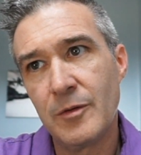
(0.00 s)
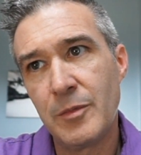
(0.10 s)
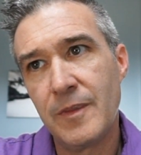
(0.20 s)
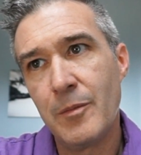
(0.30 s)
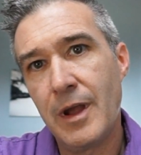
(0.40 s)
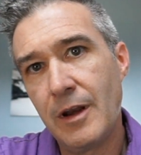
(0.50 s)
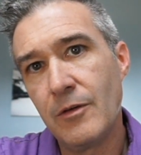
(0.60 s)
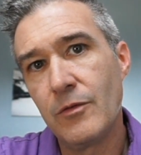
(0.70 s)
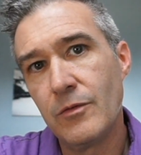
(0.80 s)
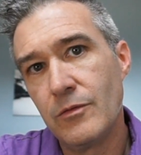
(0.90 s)
I mean, the
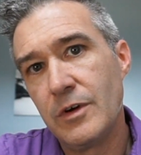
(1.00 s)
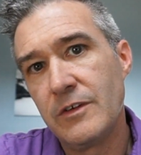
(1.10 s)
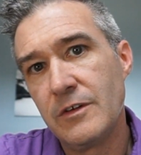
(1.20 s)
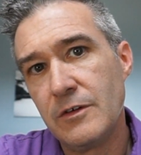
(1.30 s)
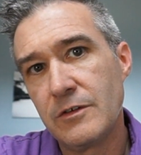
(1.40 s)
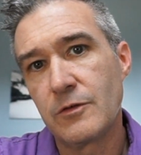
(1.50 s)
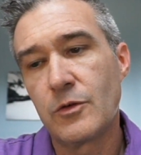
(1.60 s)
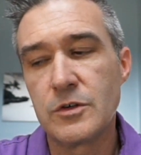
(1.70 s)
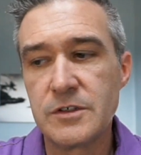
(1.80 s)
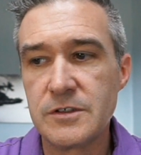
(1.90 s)
main reason to use it, of
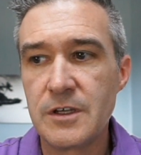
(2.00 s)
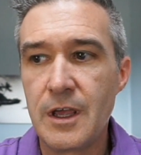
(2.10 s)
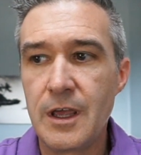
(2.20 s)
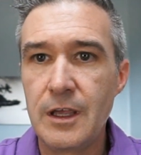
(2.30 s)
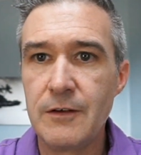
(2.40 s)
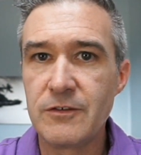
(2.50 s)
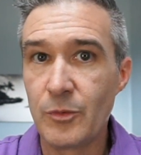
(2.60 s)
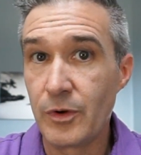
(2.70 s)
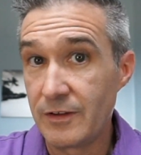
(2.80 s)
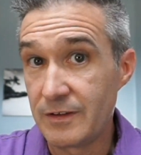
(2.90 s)
course, is if
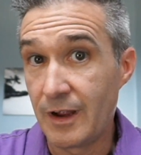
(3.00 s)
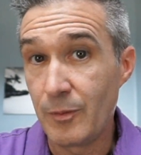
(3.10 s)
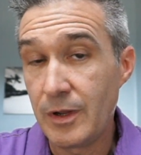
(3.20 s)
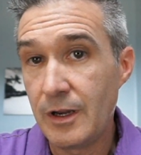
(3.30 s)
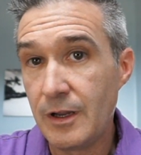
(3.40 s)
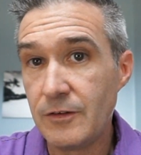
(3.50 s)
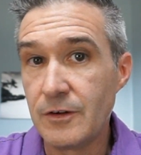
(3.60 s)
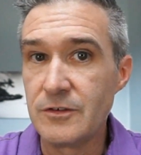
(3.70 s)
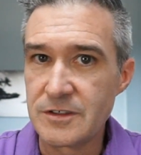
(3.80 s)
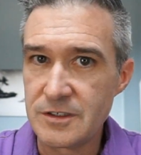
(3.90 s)
someone has diabetes, you
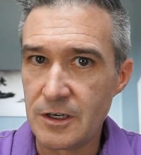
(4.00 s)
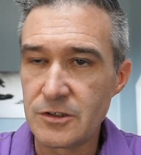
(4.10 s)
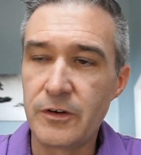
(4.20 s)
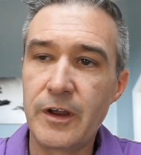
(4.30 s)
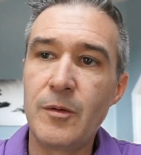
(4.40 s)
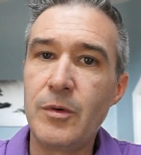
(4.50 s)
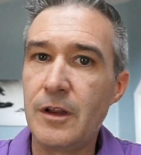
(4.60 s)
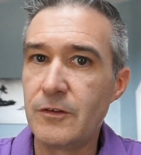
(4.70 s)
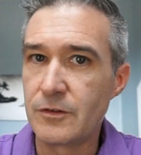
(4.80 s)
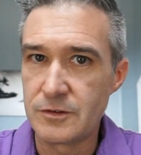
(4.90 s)
know, gestational
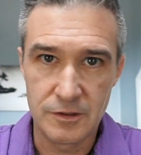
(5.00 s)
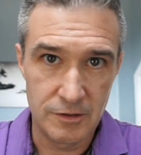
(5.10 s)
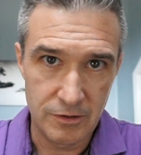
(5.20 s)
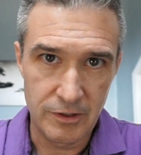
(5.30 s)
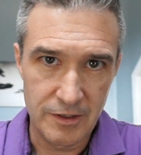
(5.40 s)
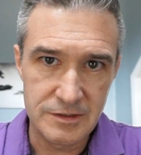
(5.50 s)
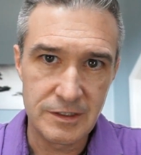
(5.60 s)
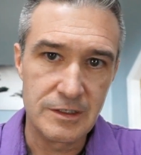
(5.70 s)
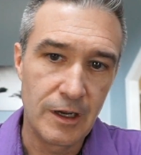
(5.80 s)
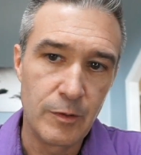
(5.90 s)
diabetes or just adult
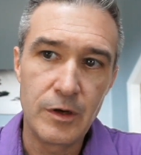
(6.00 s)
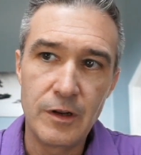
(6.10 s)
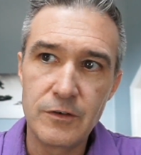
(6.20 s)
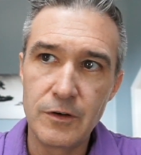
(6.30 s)
onset diabetes.